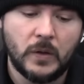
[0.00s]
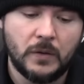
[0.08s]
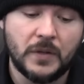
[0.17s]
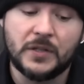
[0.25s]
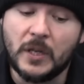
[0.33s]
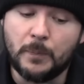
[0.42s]

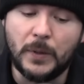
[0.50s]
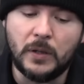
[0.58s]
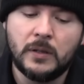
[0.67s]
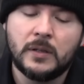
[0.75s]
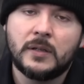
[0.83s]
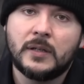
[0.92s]
The
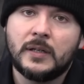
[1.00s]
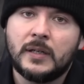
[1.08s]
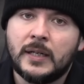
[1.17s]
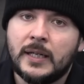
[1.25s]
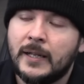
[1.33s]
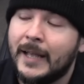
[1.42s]
simple
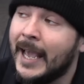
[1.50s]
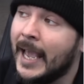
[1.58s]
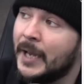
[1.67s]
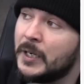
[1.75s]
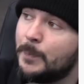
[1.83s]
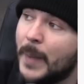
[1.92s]

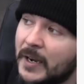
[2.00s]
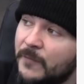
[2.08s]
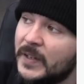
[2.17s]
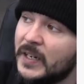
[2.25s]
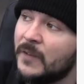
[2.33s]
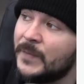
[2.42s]
and
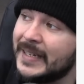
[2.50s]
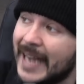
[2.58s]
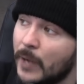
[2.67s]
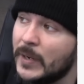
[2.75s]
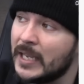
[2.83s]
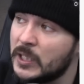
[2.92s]
benefit of the
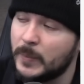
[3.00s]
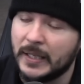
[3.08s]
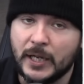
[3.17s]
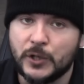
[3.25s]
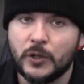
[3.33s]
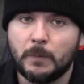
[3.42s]
doubt
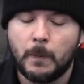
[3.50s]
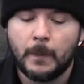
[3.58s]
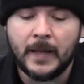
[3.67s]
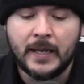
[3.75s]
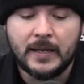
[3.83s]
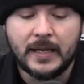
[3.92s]
explanation
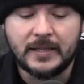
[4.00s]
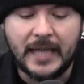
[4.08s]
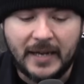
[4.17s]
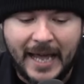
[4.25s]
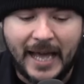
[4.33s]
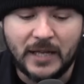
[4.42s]
is
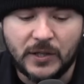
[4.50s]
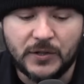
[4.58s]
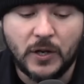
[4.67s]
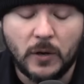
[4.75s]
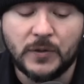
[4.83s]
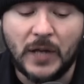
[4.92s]
that as this
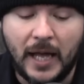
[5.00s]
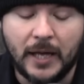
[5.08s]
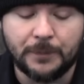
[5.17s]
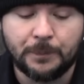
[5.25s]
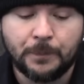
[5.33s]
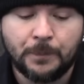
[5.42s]
goes
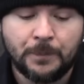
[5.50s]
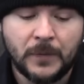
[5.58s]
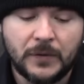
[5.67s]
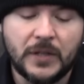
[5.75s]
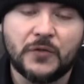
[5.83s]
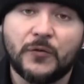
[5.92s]
on,
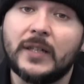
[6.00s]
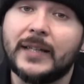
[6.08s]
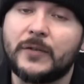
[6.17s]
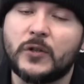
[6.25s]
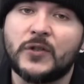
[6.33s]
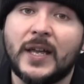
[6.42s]
these
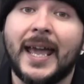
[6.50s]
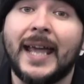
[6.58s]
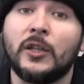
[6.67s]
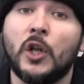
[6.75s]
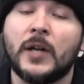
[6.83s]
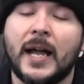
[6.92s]
freelancers say, hey,
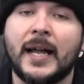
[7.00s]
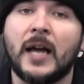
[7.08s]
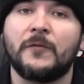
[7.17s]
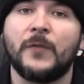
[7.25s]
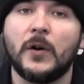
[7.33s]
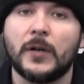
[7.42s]
look, I
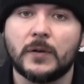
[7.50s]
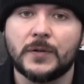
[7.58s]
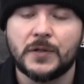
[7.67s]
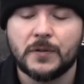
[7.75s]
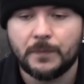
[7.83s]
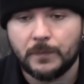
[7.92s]
got
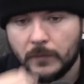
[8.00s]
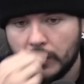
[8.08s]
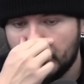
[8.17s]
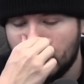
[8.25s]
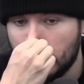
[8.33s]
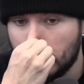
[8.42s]
photos.
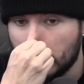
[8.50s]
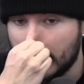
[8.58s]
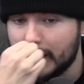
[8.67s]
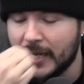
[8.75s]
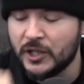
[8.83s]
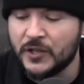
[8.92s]
The news
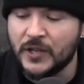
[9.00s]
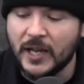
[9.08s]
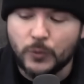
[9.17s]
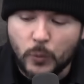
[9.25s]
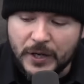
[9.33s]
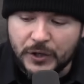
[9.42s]
organization
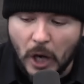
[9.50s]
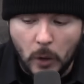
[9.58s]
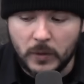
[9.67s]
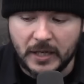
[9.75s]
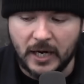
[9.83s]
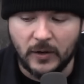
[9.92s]
says, we
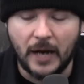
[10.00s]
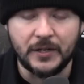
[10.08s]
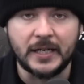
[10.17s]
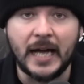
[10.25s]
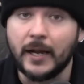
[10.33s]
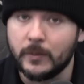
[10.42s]
don't care how
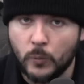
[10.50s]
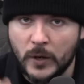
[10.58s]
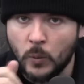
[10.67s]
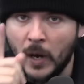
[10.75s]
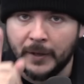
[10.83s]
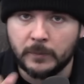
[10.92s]
you got them, we
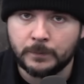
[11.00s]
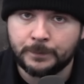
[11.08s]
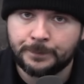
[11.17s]
want them.